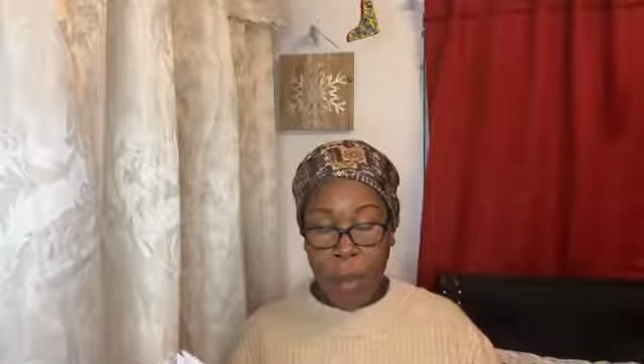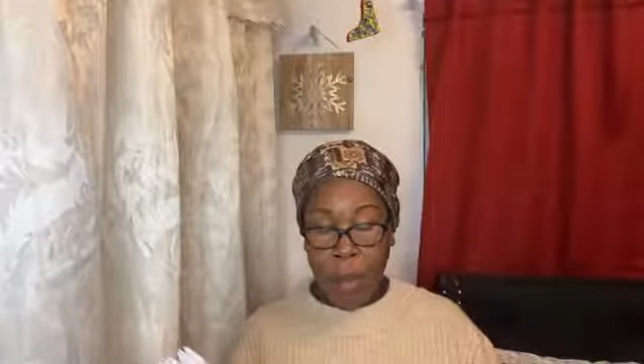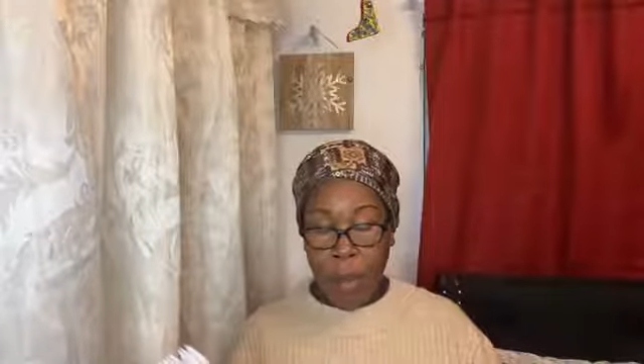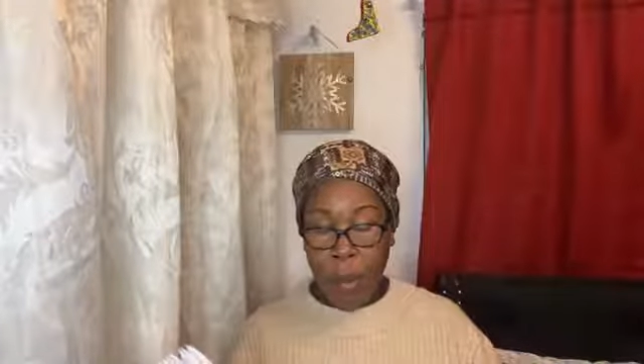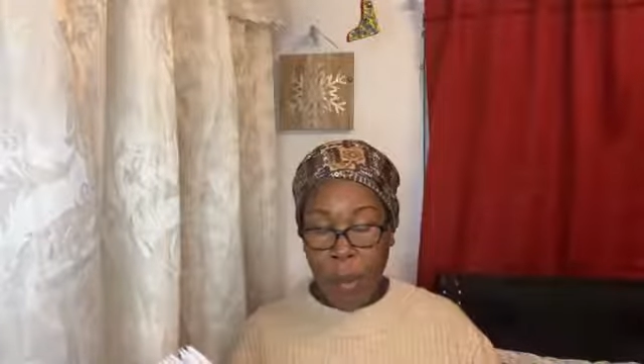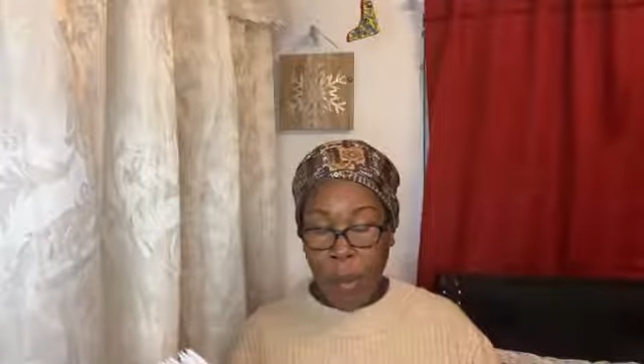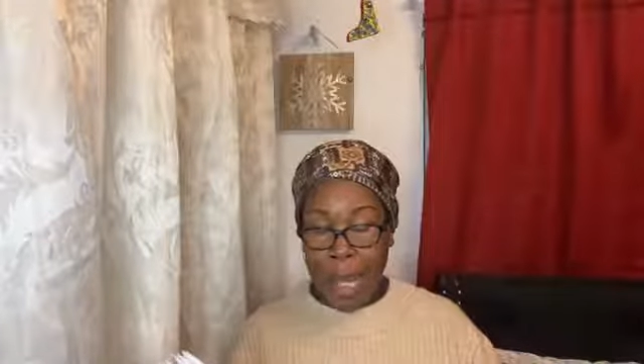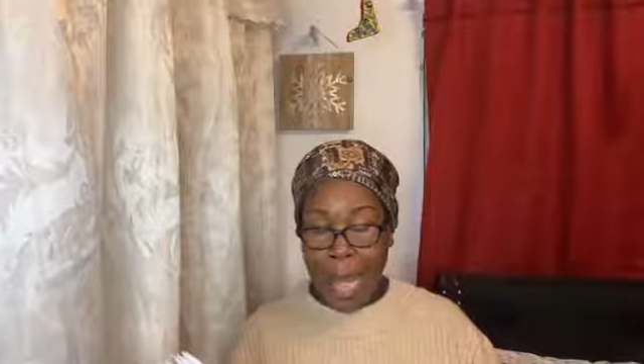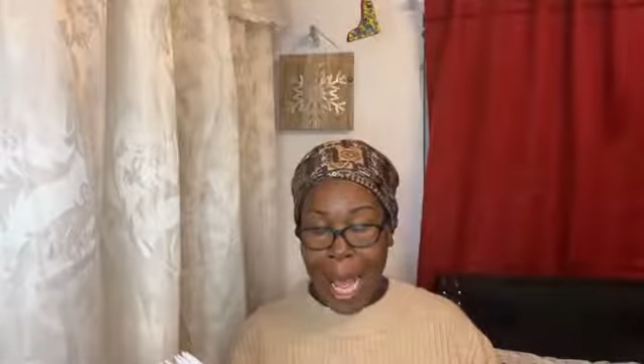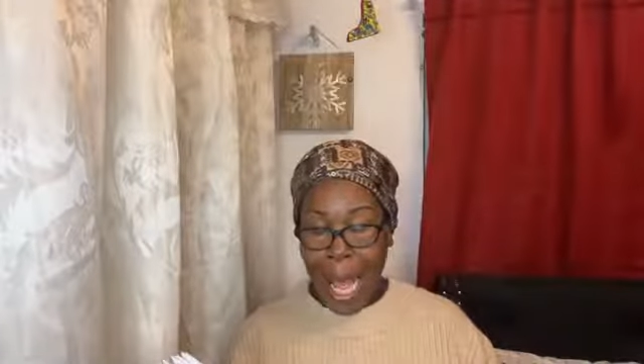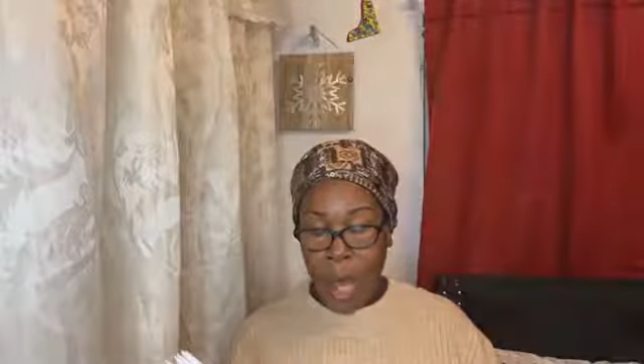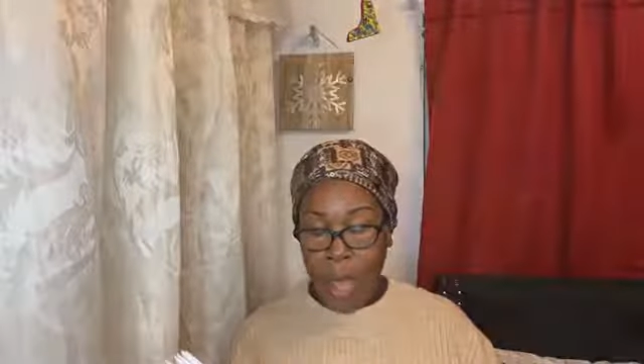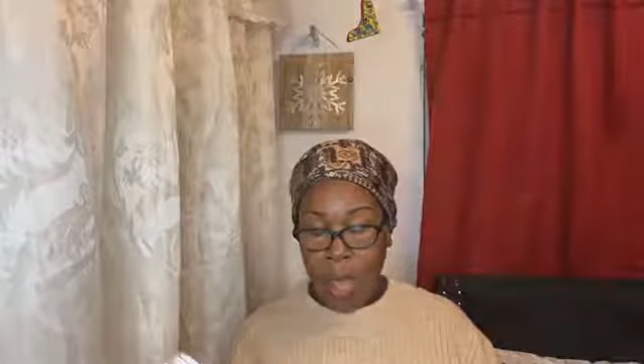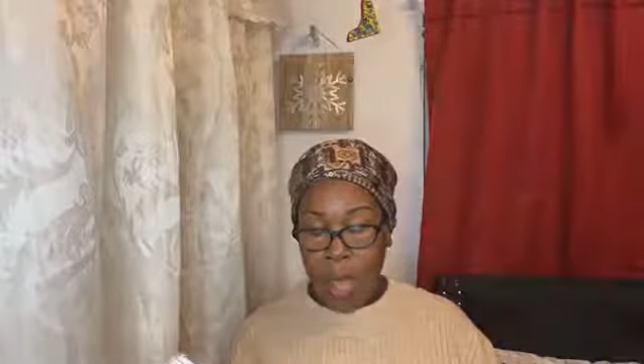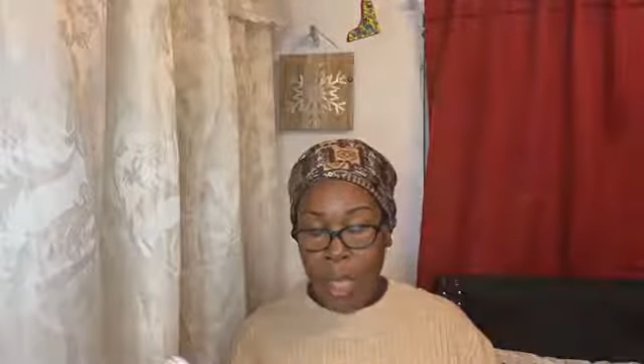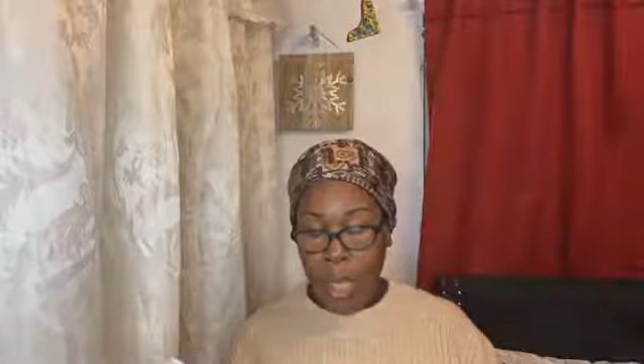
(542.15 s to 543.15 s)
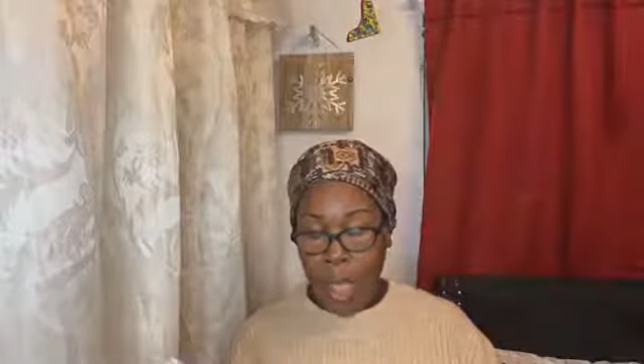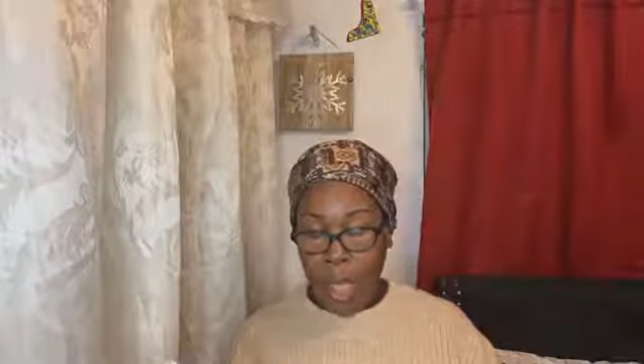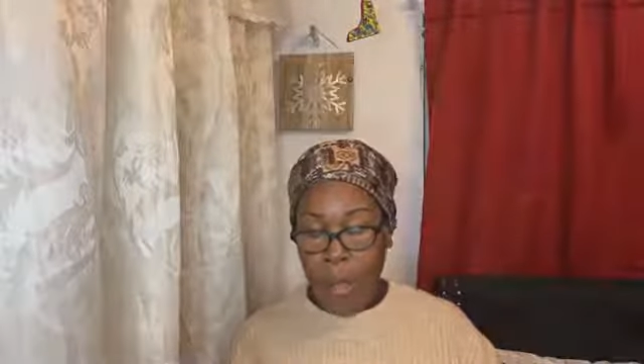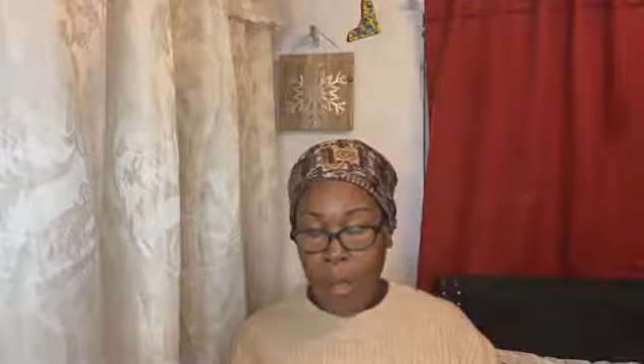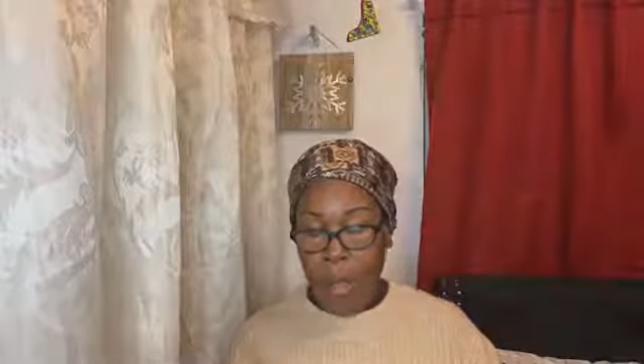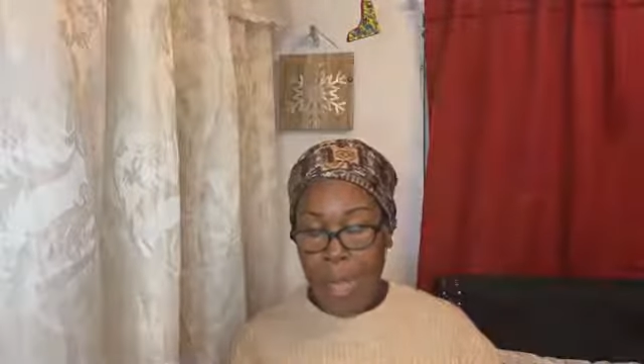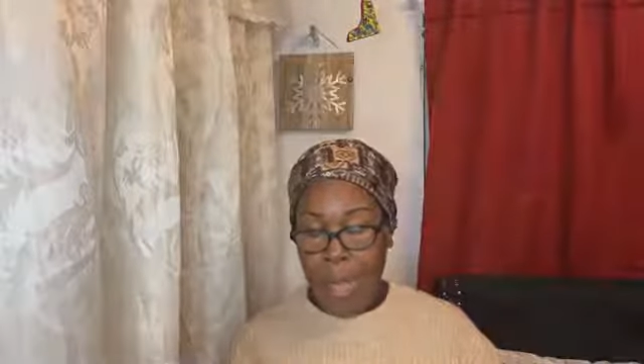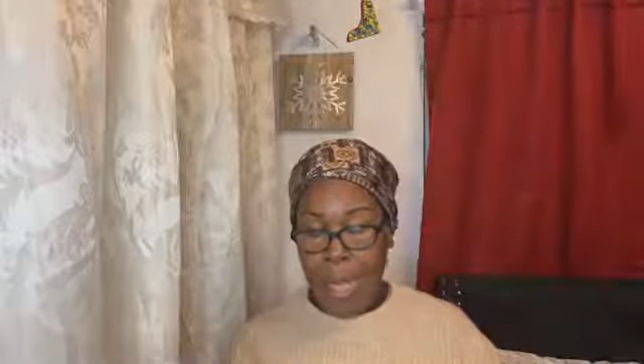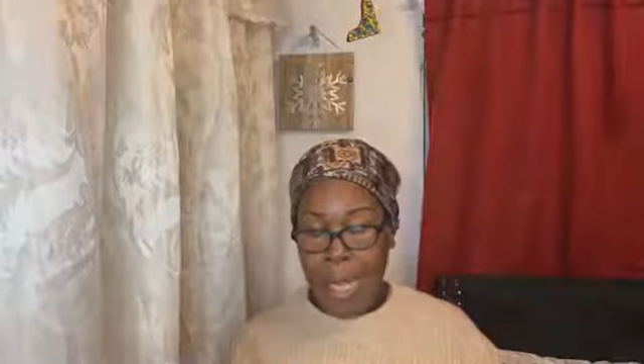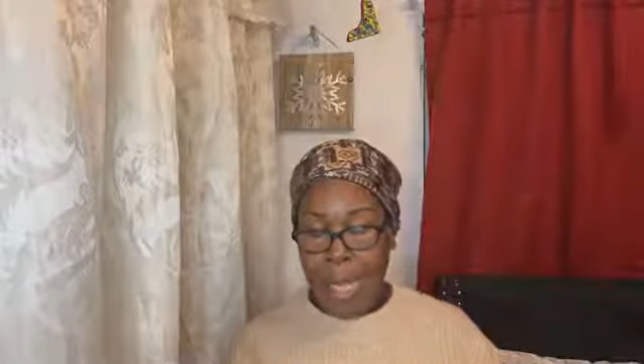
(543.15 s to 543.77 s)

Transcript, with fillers: For without him ye